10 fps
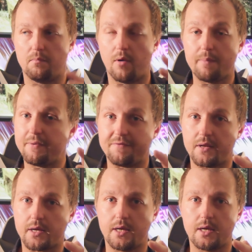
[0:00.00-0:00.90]
might be
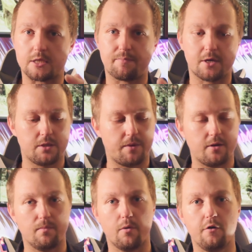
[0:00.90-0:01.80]
finicky, especially
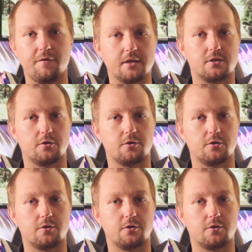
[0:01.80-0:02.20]
when you're moving